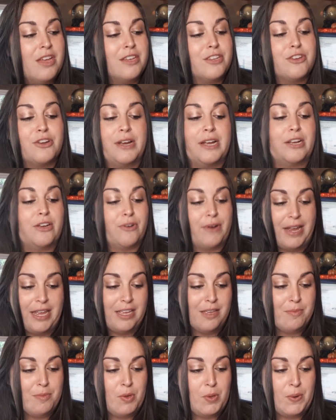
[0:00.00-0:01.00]
You're a great
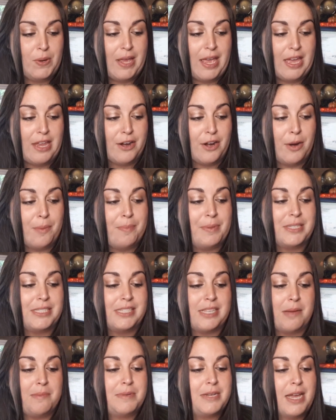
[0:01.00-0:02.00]
communicator, but
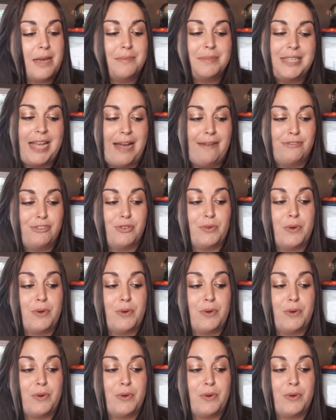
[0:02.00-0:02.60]
sometimes have to